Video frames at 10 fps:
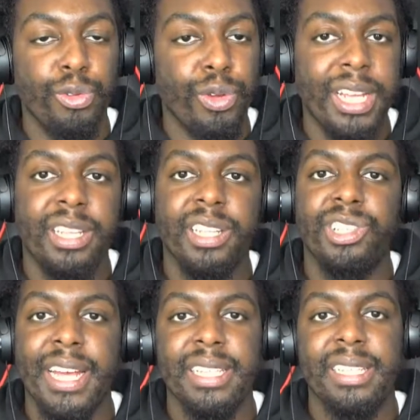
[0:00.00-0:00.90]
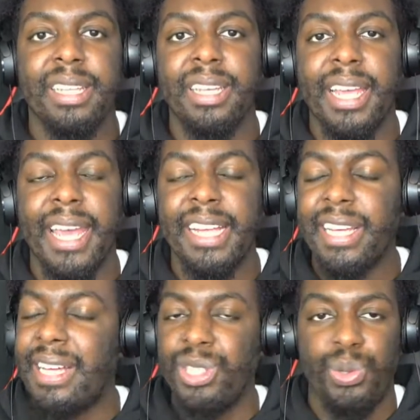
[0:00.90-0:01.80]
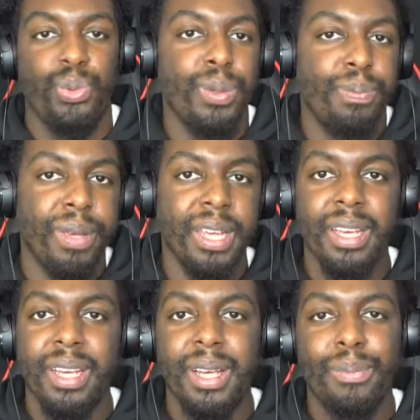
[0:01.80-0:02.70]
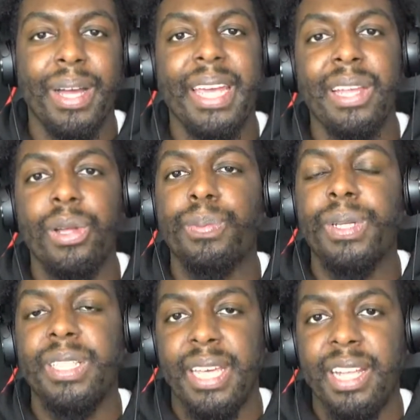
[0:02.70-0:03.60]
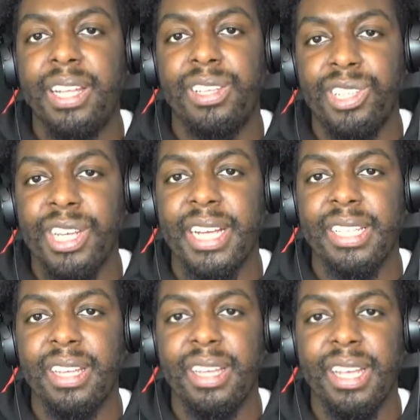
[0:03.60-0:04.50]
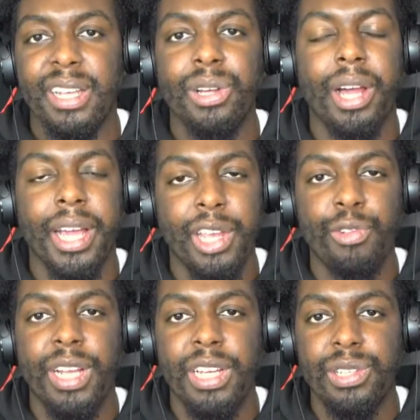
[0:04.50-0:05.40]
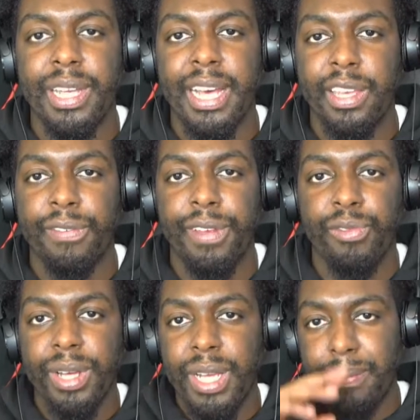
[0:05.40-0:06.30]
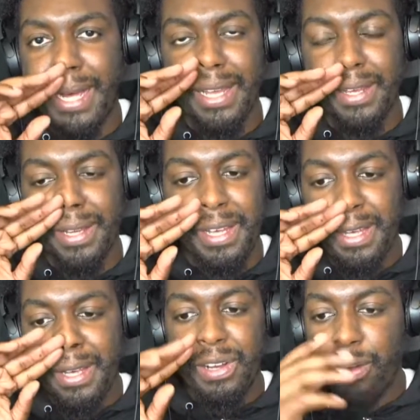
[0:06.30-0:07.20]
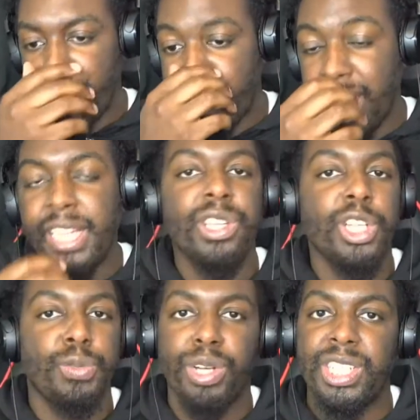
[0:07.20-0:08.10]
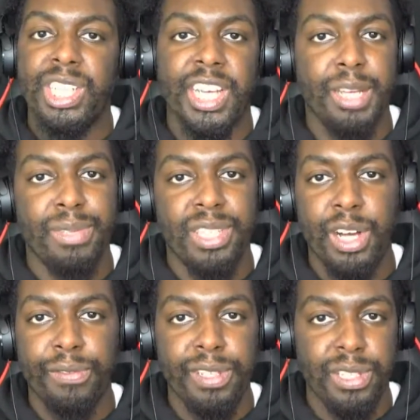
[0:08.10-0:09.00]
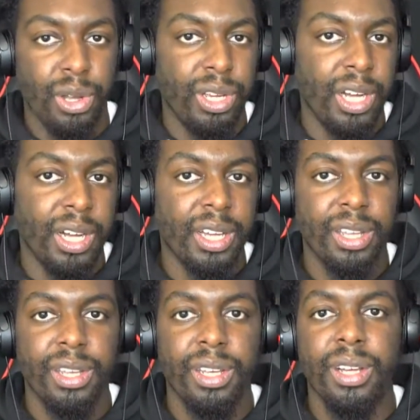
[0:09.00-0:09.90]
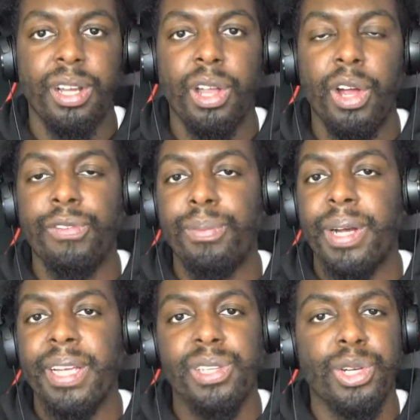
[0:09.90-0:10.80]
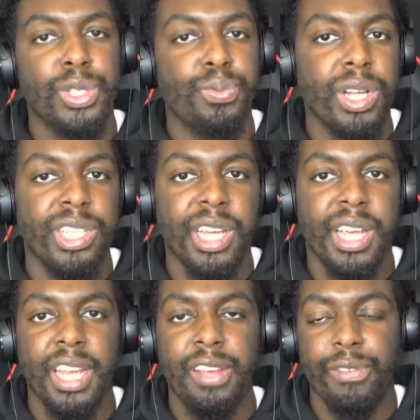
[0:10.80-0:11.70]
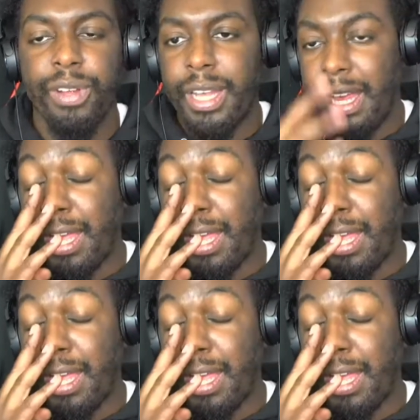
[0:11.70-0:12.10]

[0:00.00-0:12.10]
really dejected in the cage, as you would be, but he looked particularly dejected and he looked like he really took that defeat really bad. And obviously, he's no spring chicken himself. He's a lot younger than Glover, but he's not a spring chicken either. And